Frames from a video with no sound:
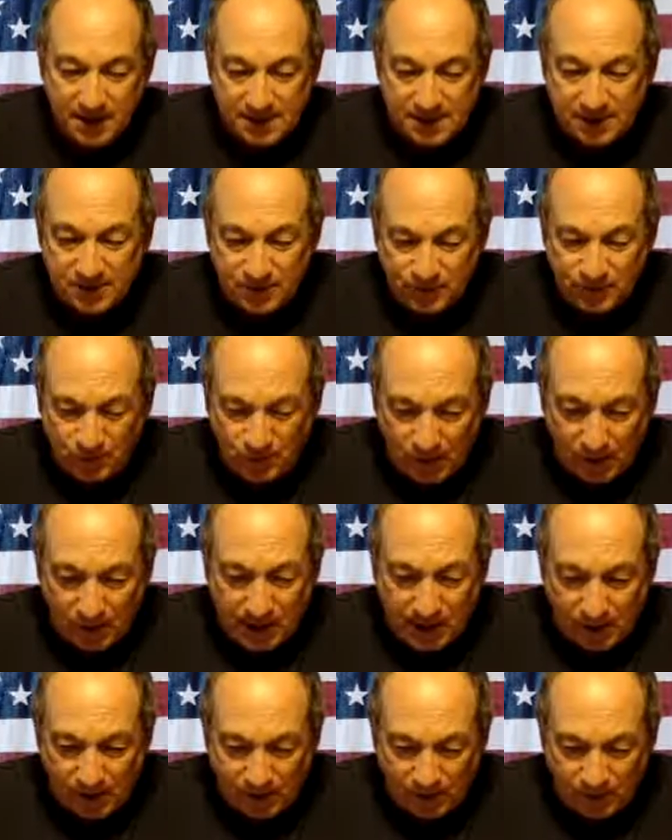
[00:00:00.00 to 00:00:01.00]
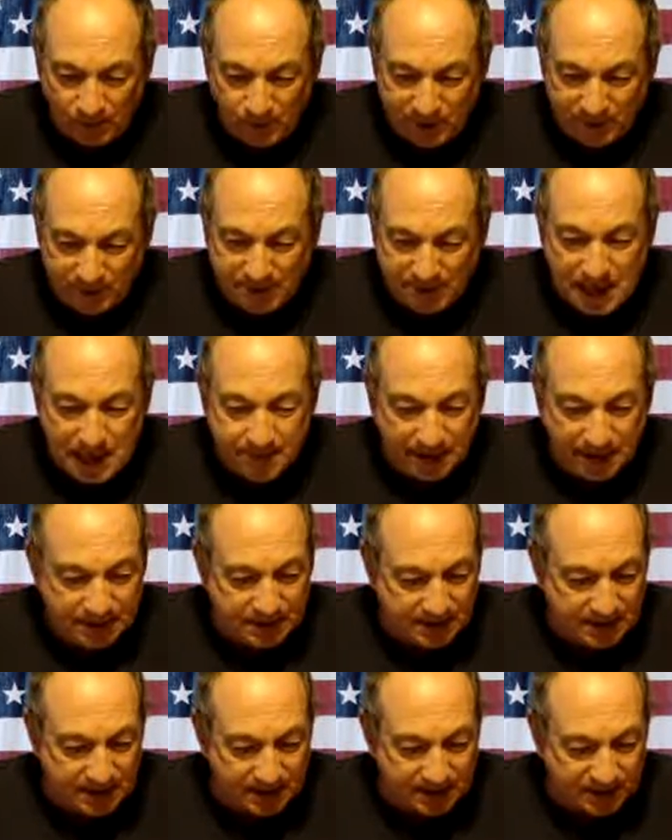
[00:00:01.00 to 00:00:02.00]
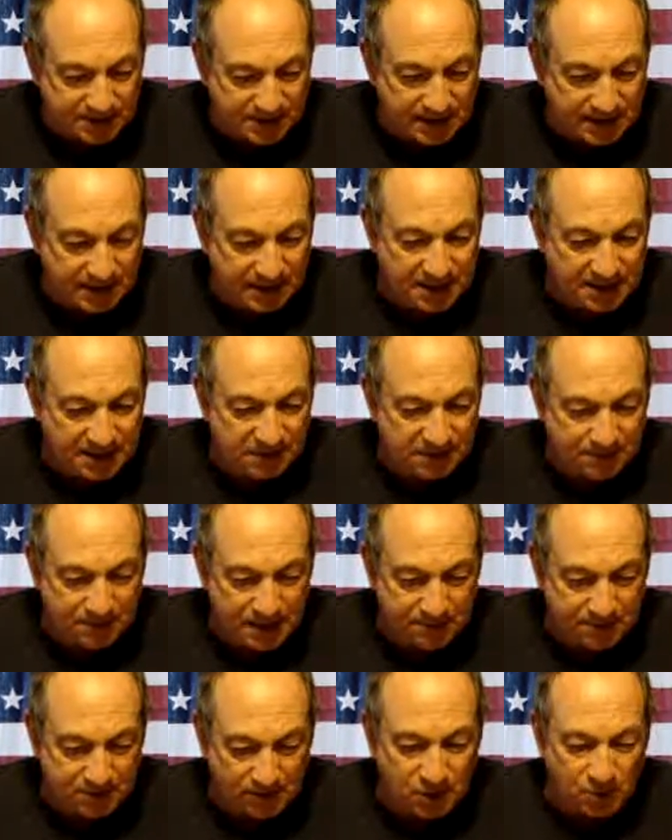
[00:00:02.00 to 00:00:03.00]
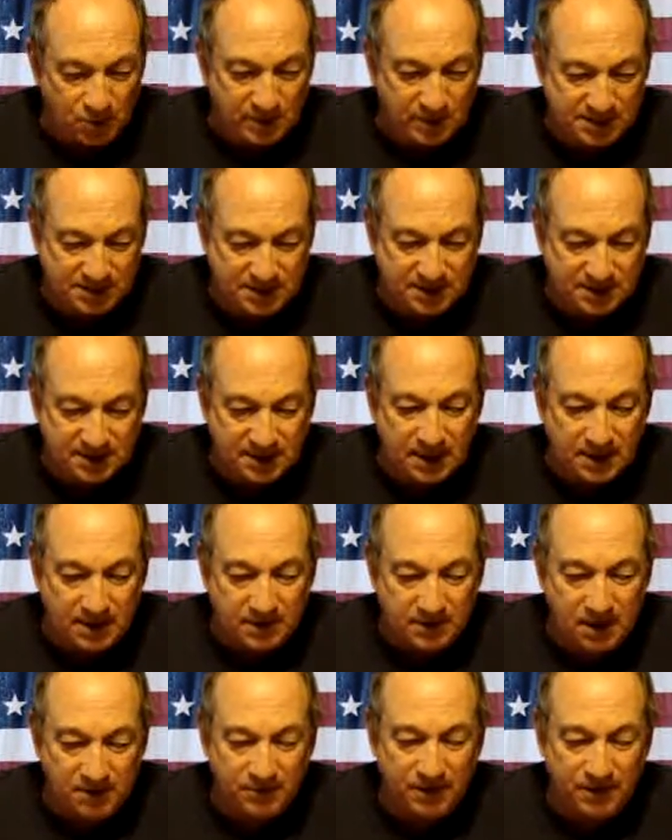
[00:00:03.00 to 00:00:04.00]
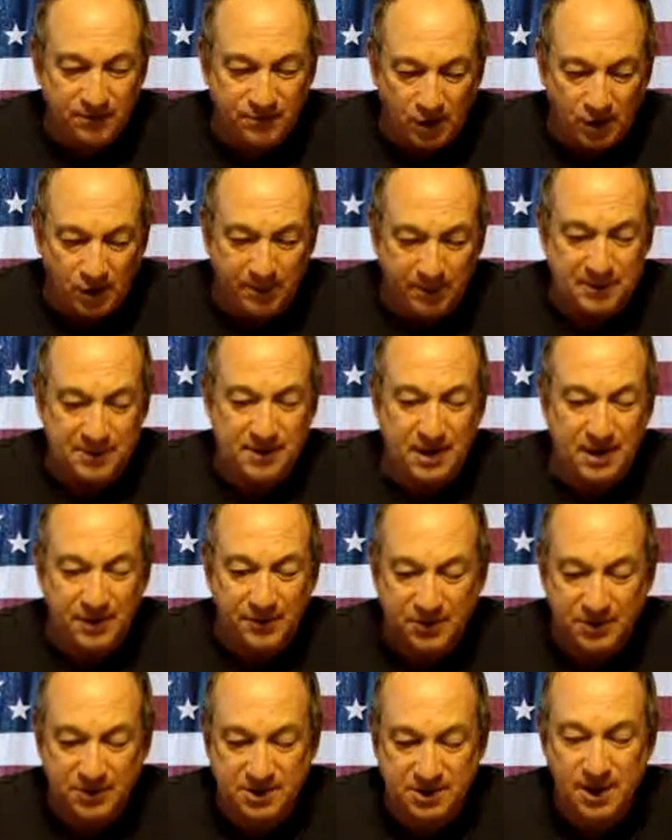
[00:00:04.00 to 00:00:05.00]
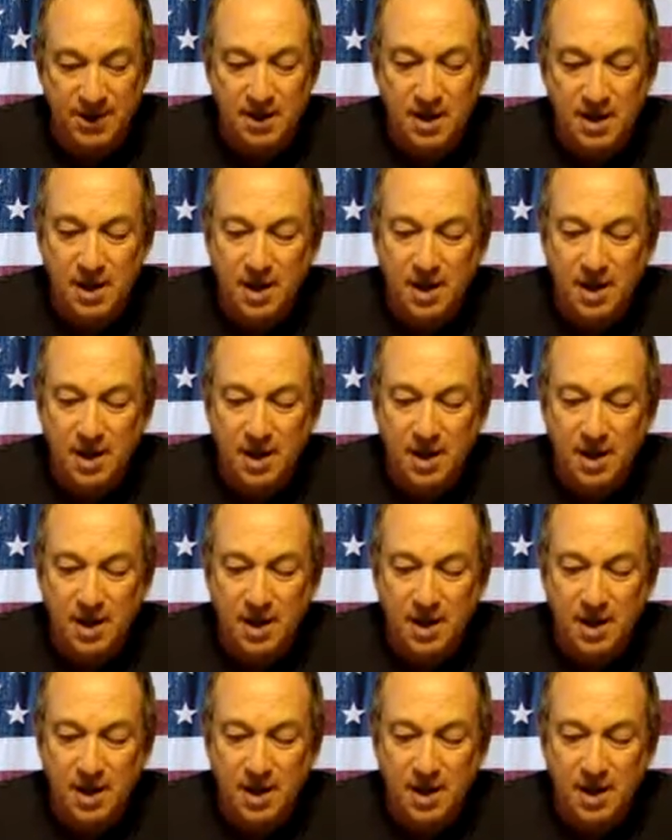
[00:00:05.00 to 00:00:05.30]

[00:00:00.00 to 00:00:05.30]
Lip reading: Dr. Freud, however, would have commented on the psyches of people who insist on uncovering phobias in others